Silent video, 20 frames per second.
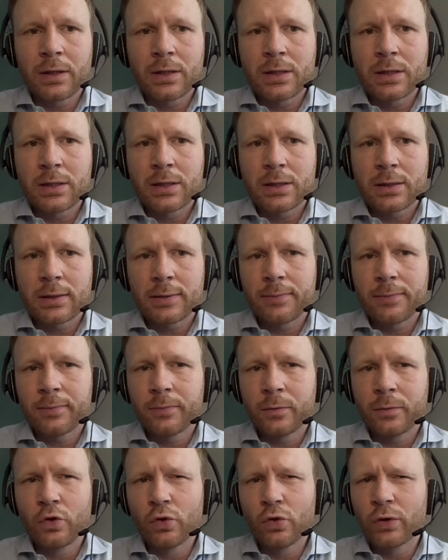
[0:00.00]
is
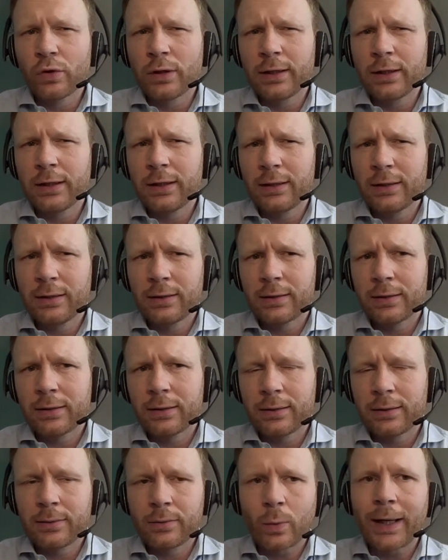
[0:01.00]
usually
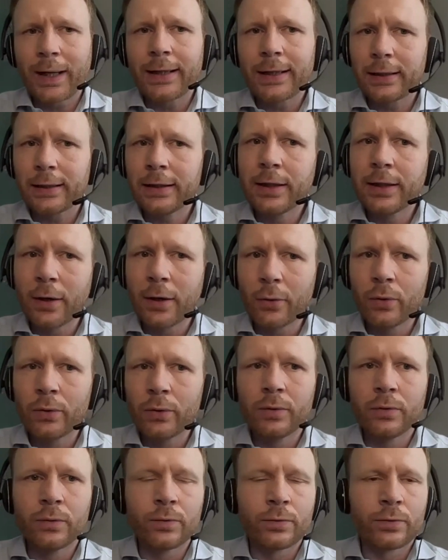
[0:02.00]
widely
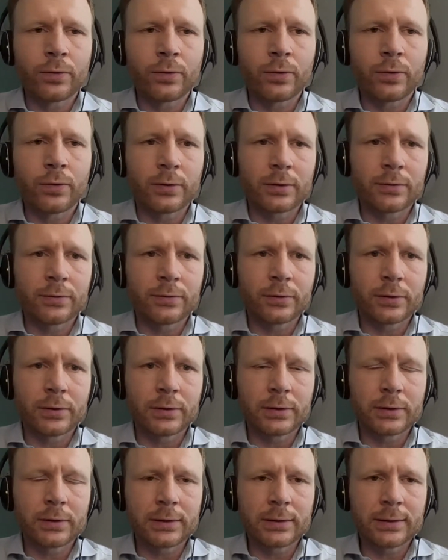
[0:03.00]
known for
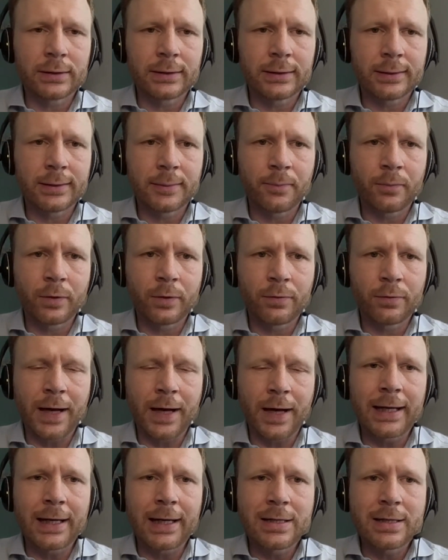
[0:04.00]

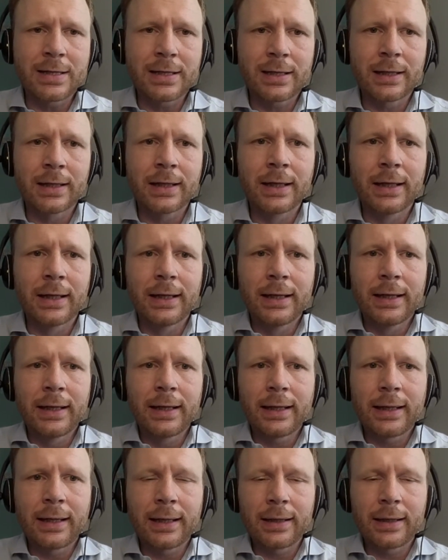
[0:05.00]
financing,
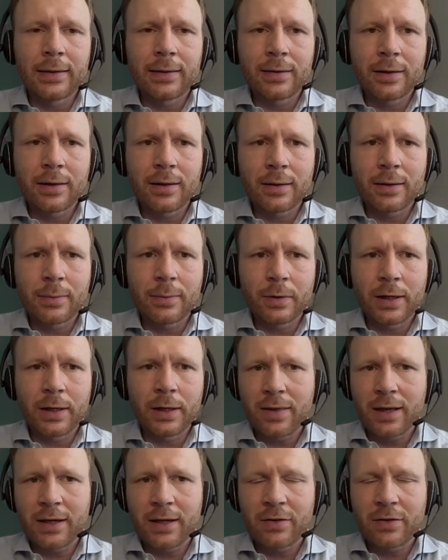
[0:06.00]
and
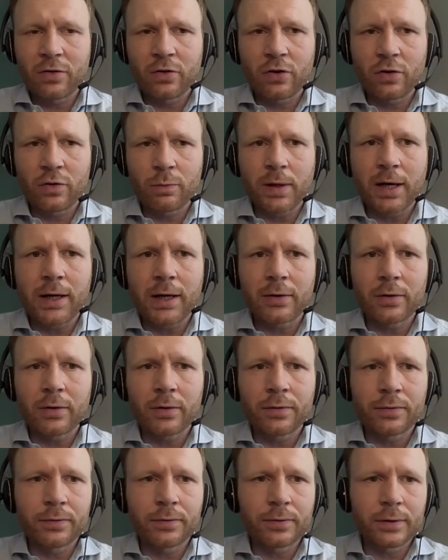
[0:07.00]
yeah, that is just
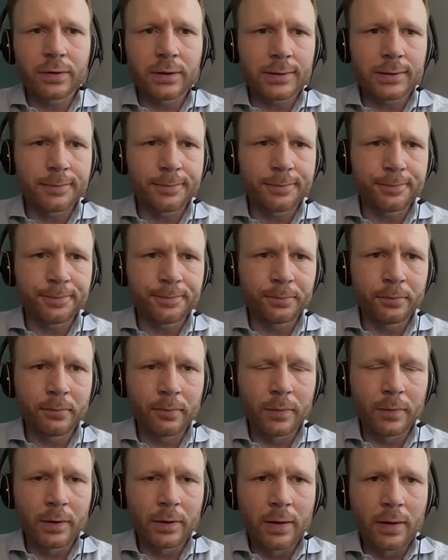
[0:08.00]
part of
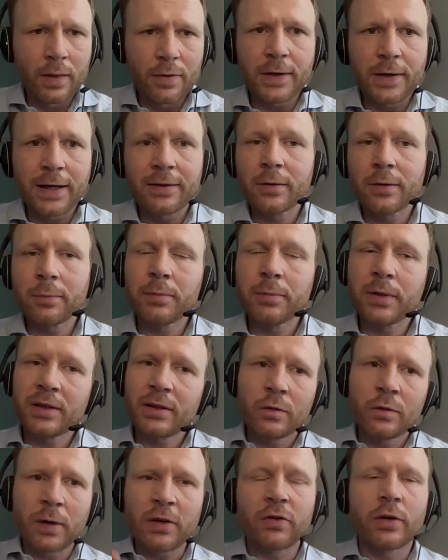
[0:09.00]
the financing.
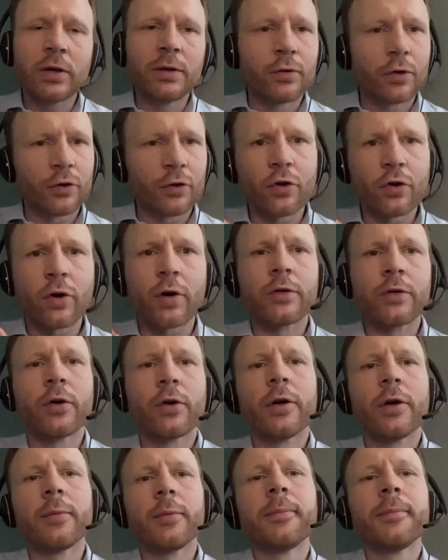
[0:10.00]
But especially for
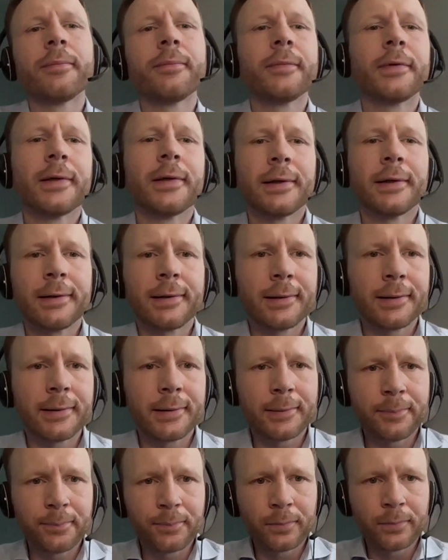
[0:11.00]
short-term
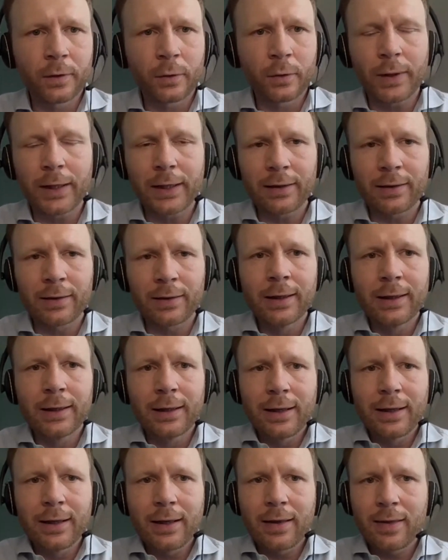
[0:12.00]
credit,
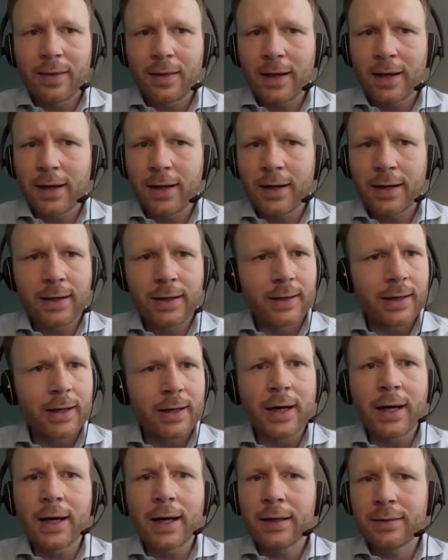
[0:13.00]

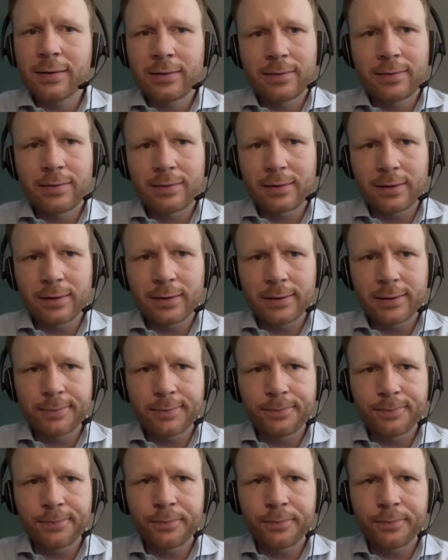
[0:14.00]
there aren't